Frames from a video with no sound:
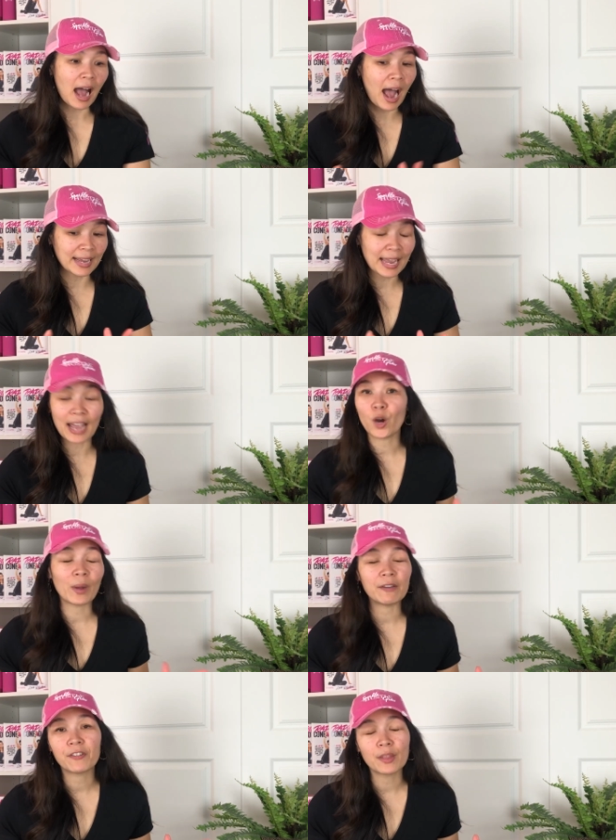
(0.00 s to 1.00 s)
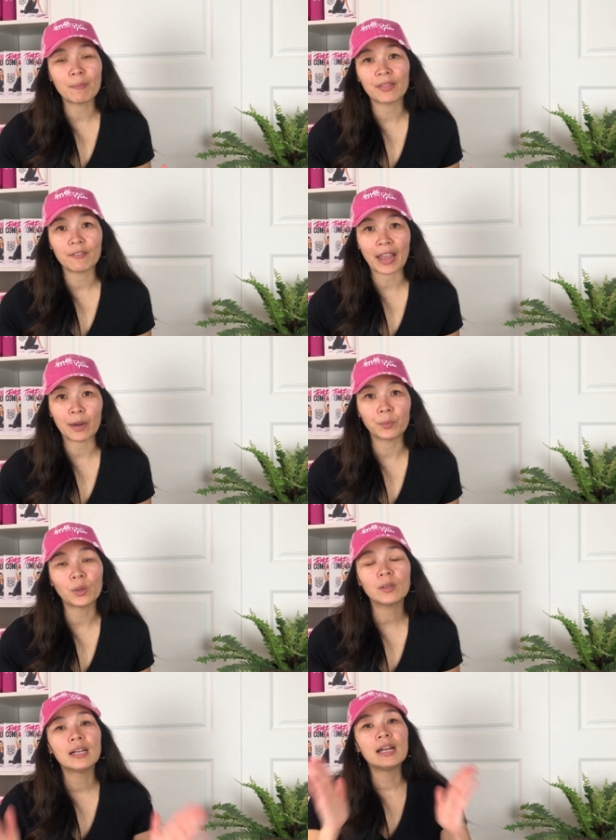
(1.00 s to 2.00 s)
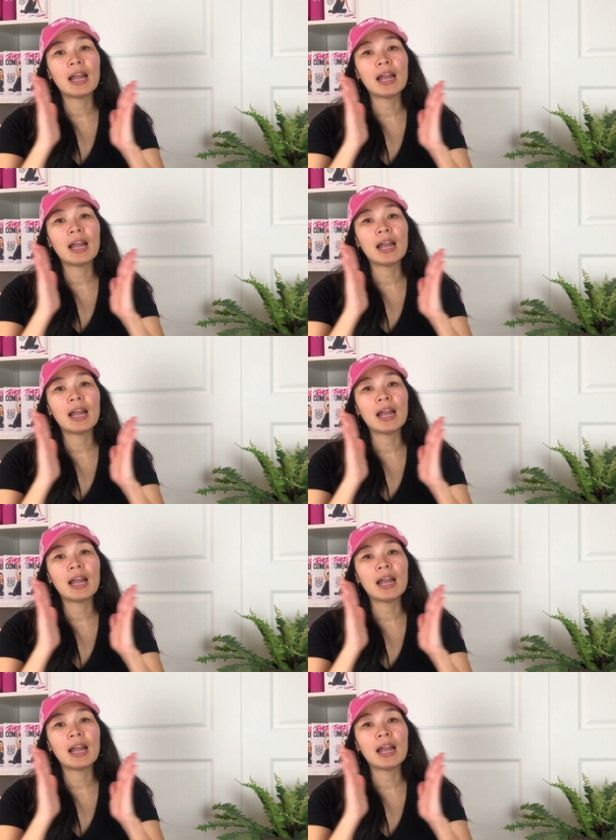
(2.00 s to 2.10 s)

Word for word: I cannot wait for the month of April.